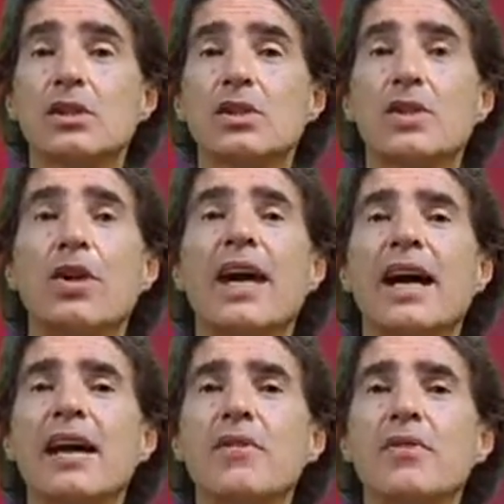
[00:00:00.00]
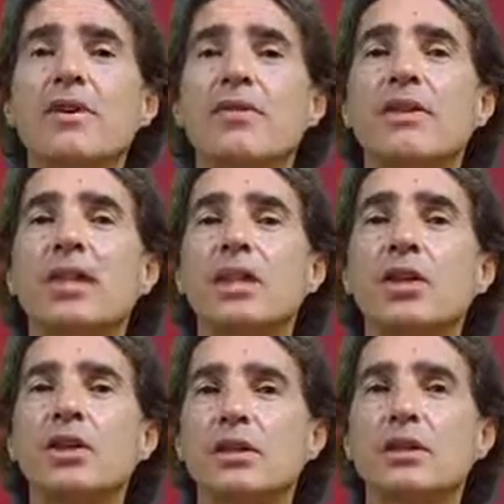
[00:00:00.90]
So everything
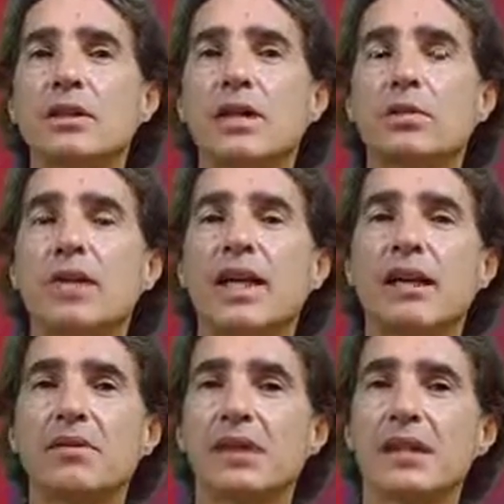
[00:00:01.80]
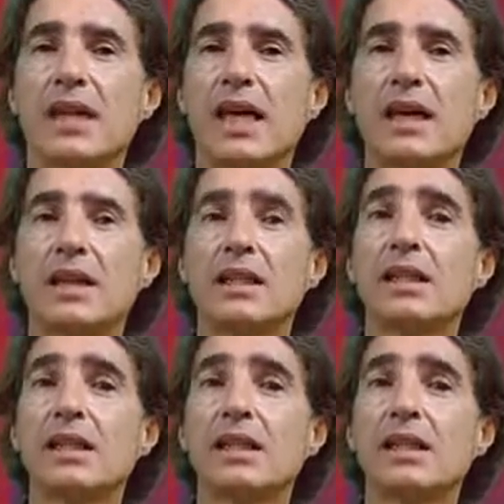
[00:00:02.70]
good that we have inside